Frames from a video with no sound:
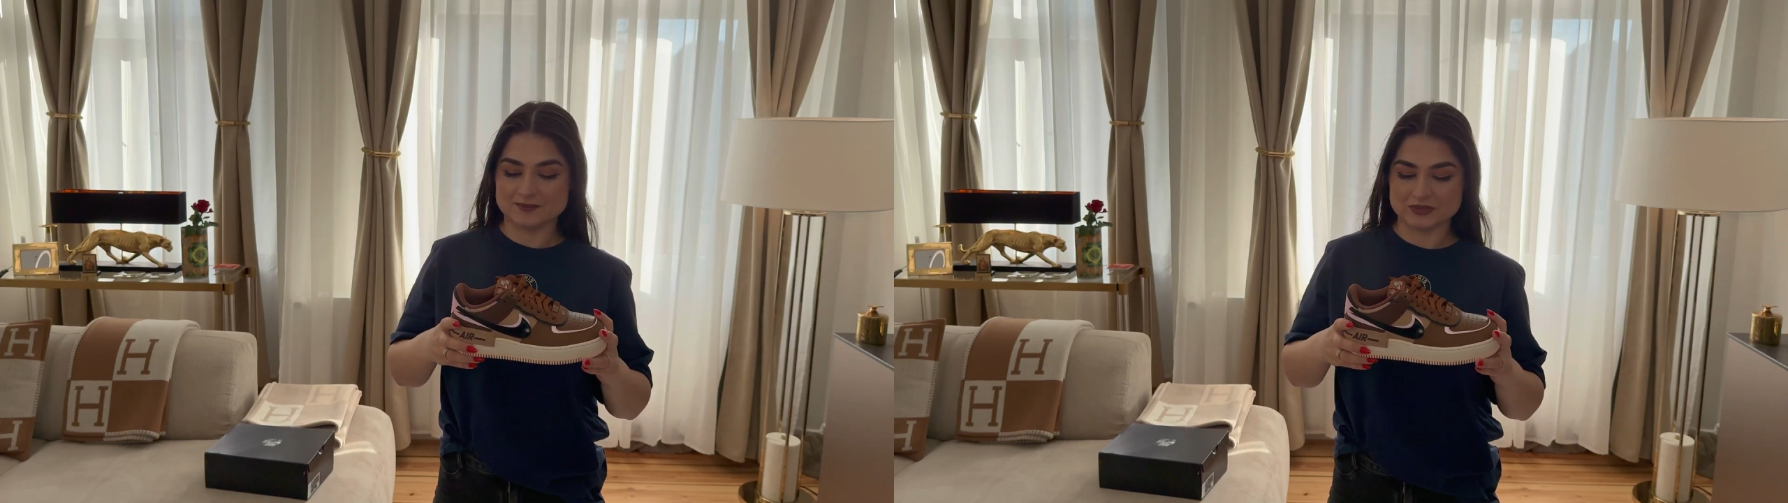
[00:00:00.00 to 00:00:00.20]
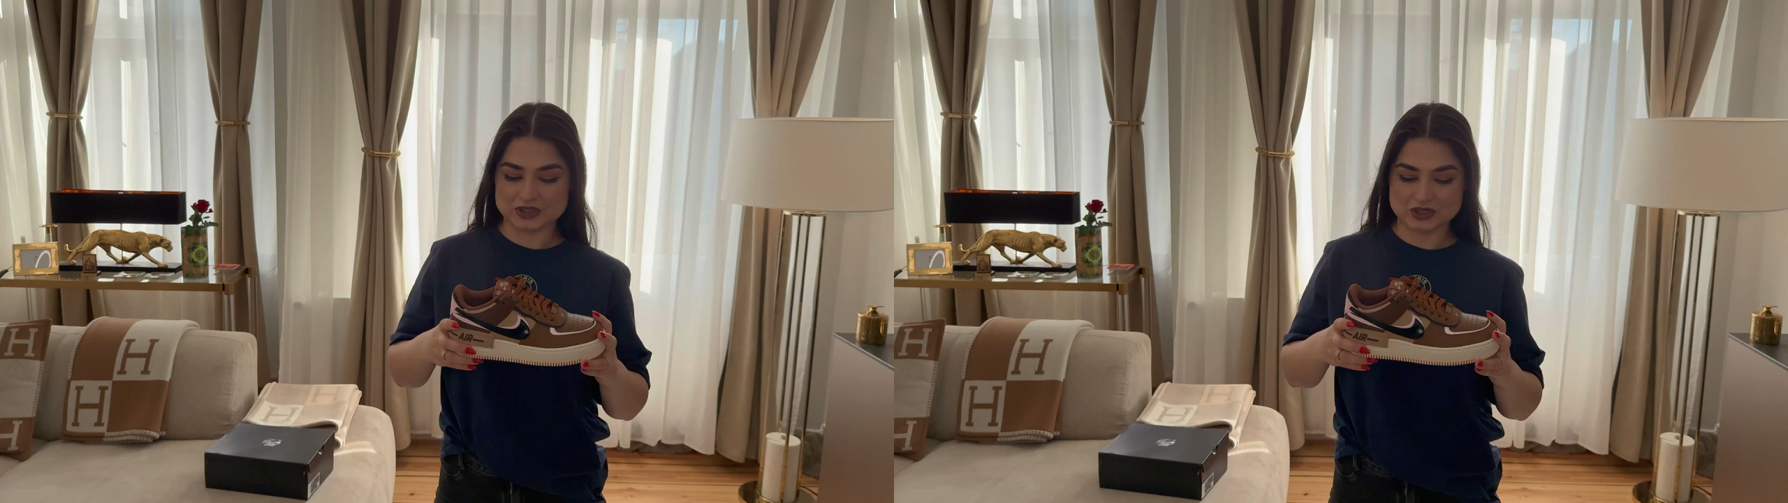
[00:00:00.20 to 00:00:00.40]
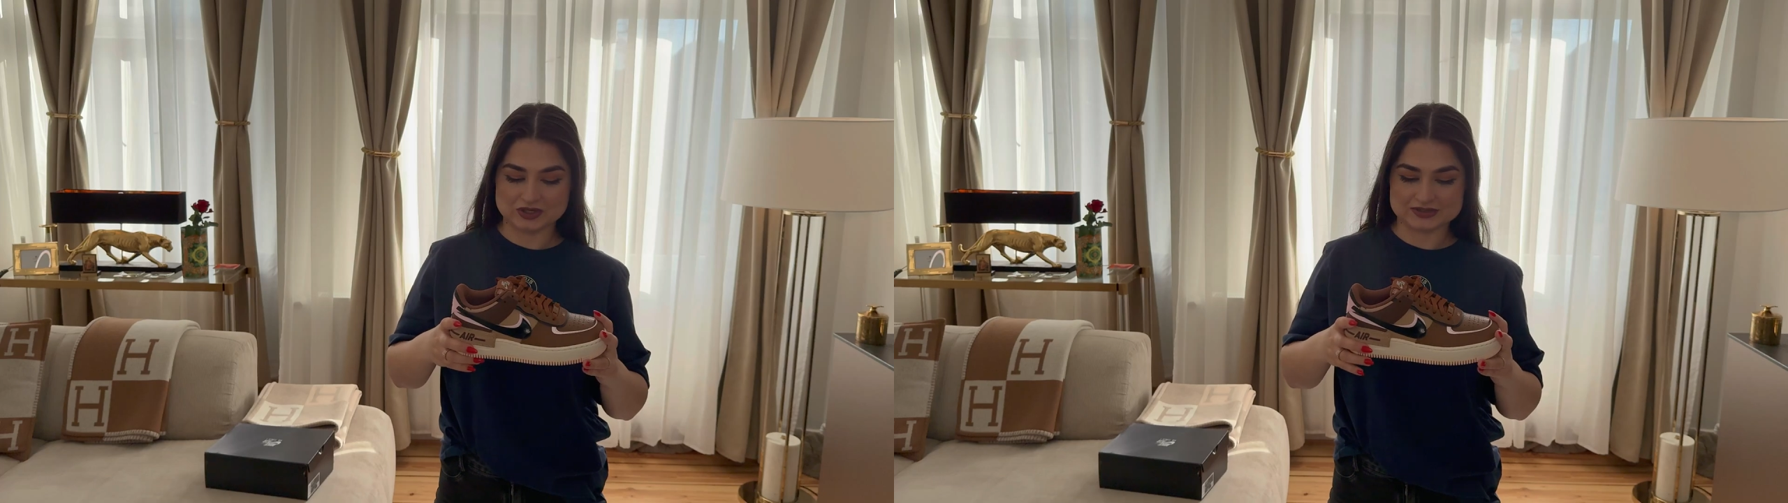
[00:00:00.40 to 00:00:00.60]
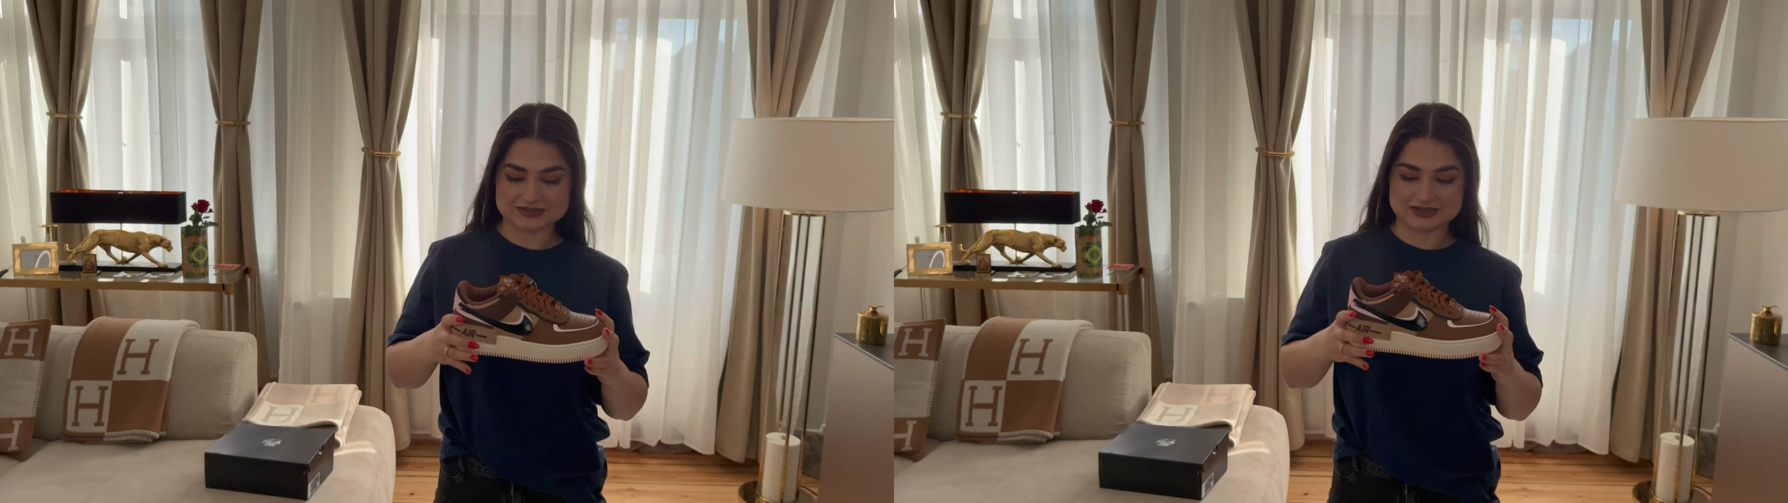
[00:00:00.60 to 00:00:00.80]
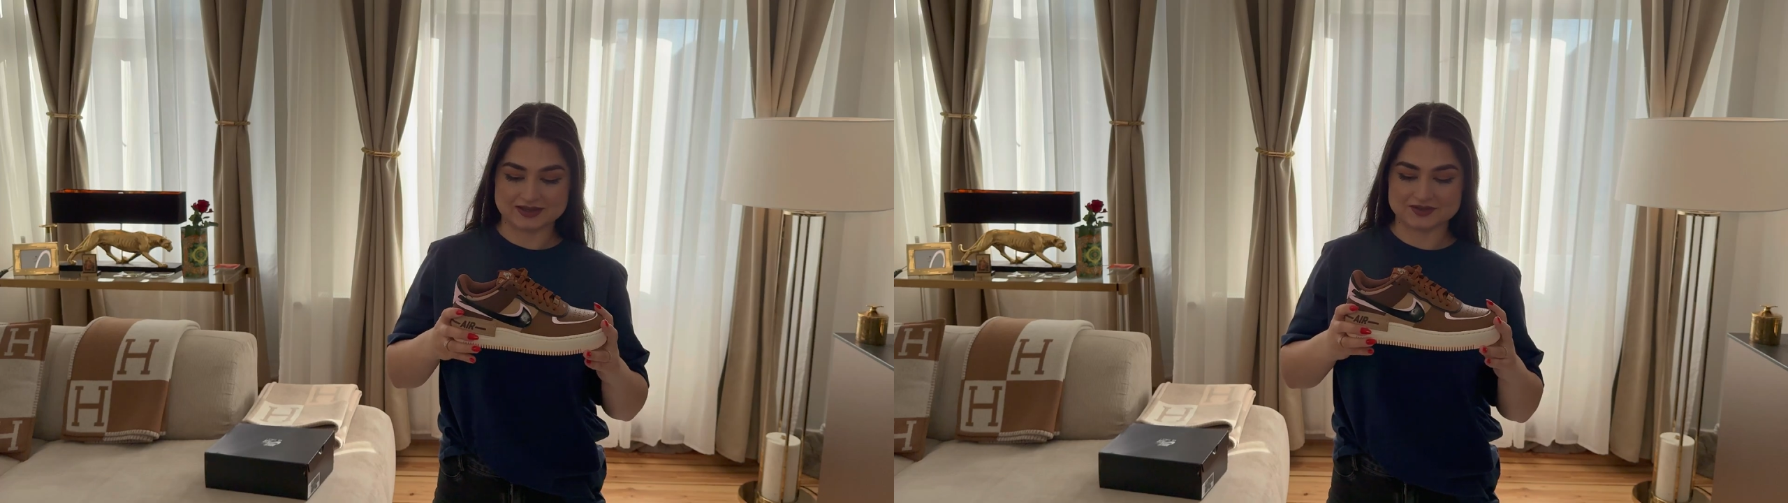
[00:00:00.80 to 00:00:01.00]

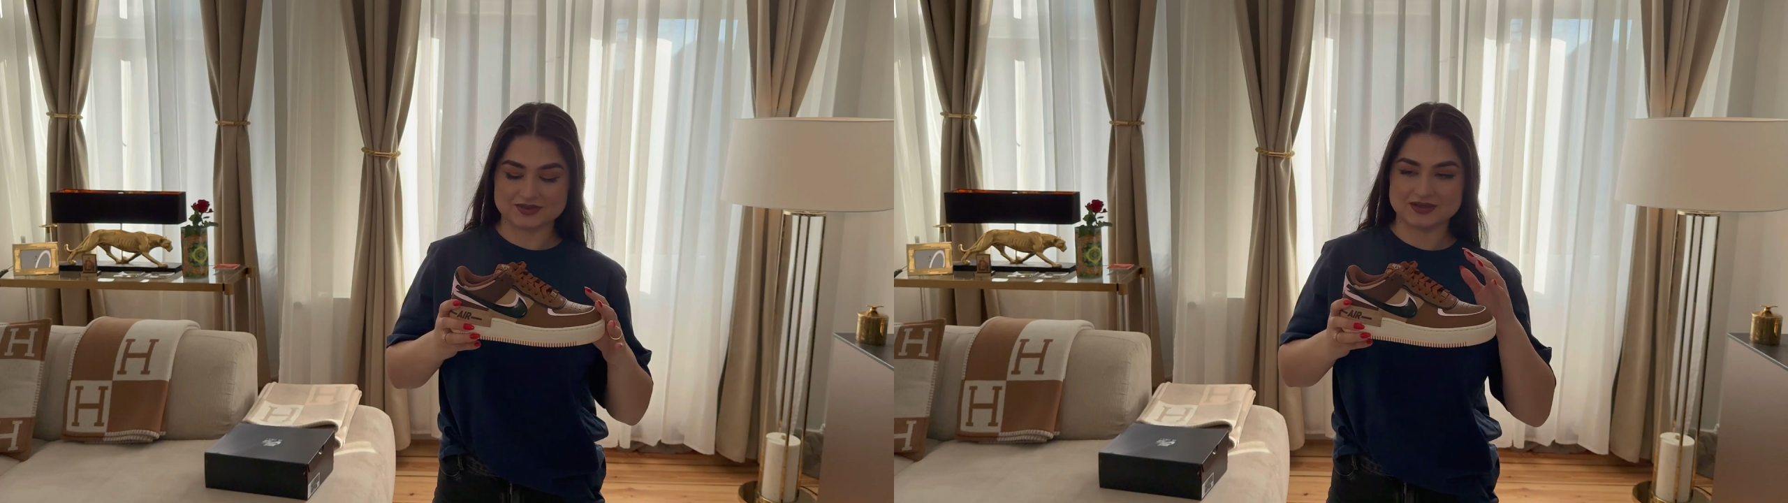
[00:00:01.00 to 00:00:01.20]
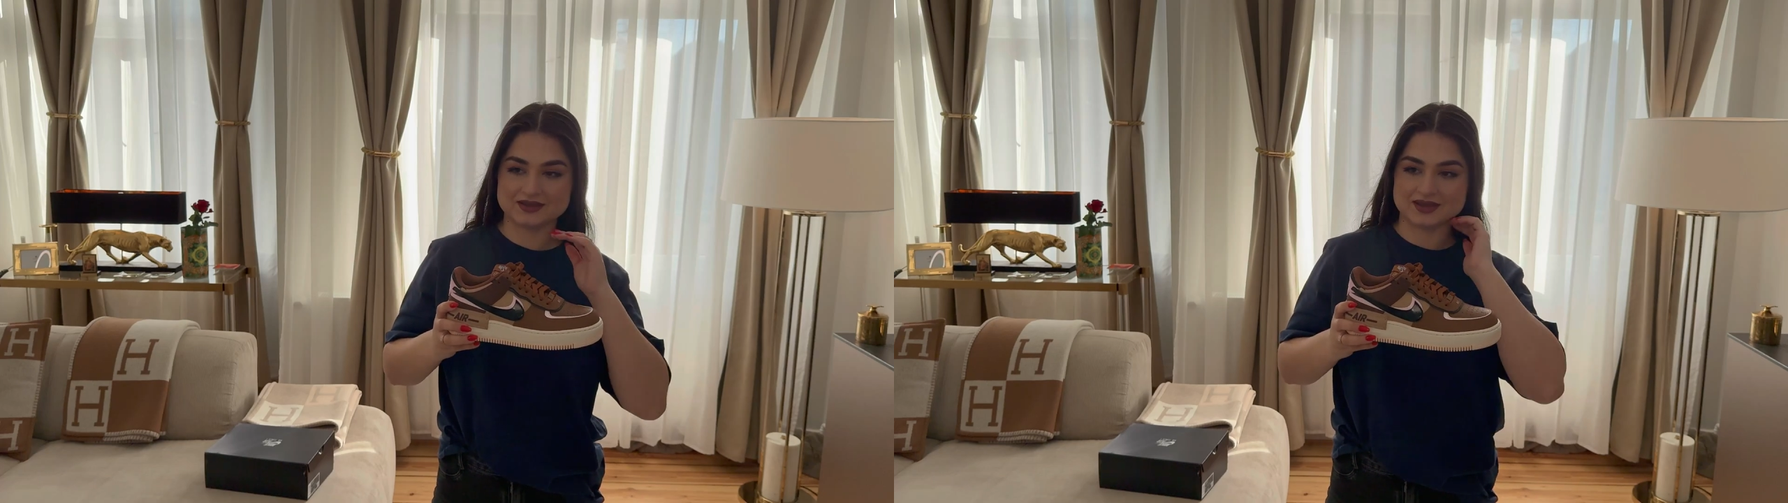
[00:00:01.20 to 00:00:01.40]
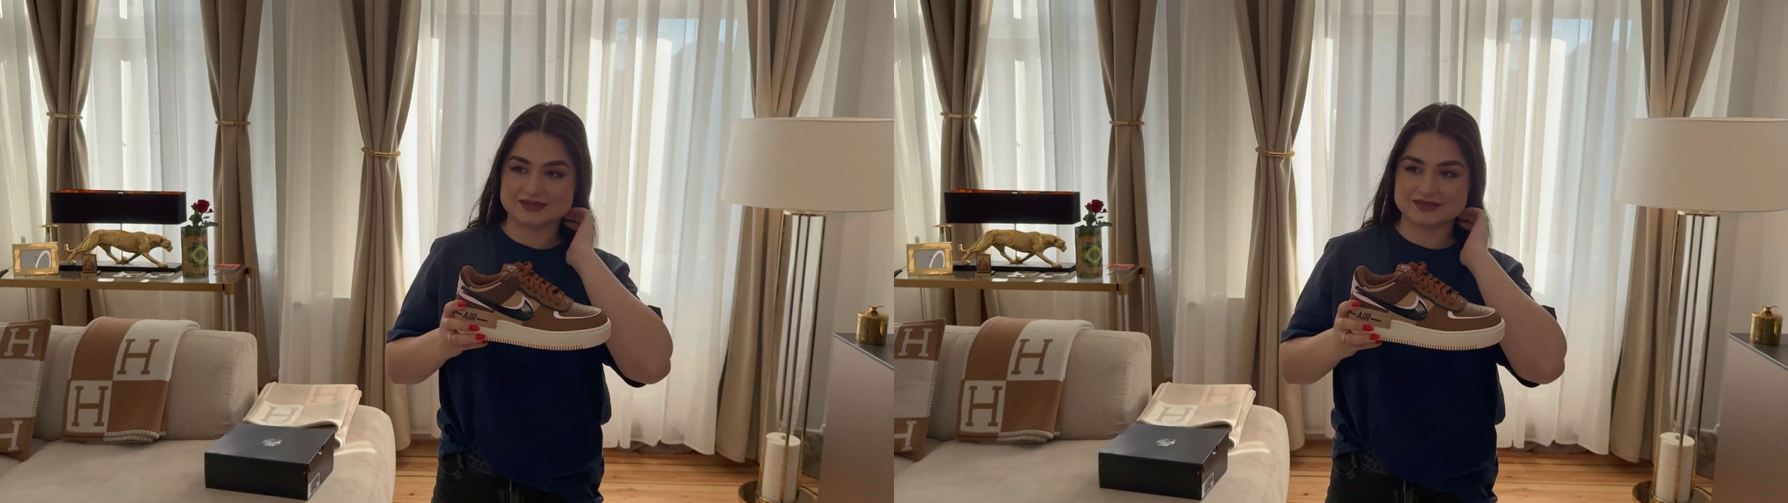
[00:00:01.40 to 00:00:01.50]
because I think